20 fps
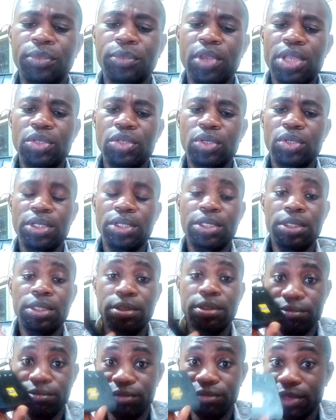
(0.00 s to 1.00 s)
as you can
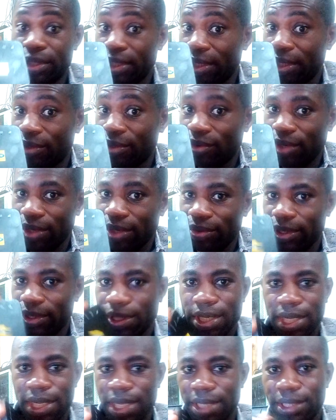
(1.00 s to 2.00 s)
see, it's a new router,
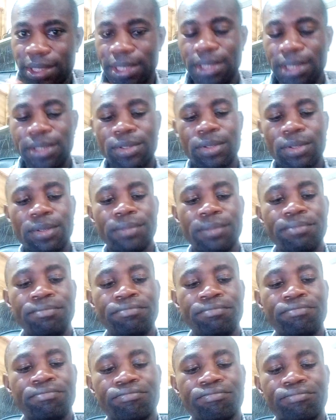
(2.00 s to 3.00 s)
like I said. So
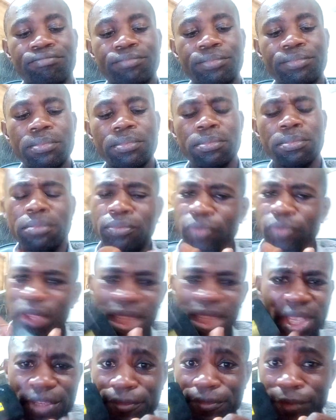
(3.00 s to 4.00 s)

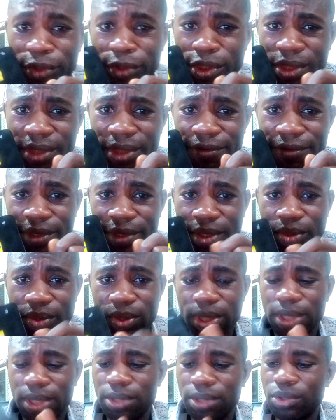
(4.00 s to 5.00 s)
it's functioning very well.
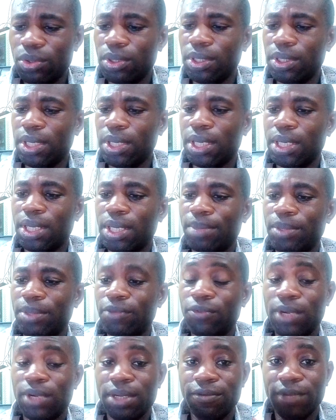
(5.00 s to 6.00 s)
So and I'm
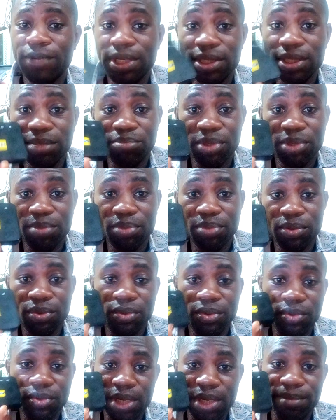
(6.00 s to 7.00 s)
even advising people
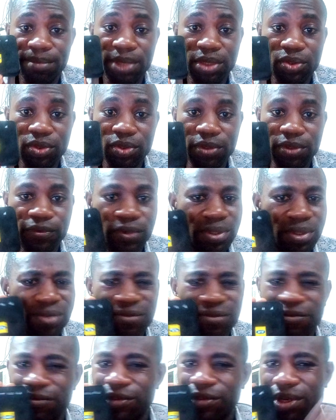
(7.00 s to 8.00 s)
you can make use of it. It's
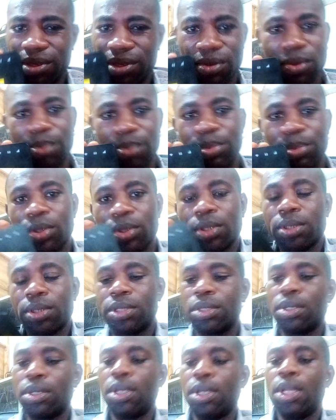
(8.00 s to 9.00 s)
a very good product.
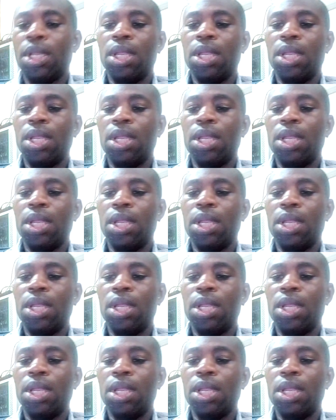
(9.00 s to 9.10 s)
So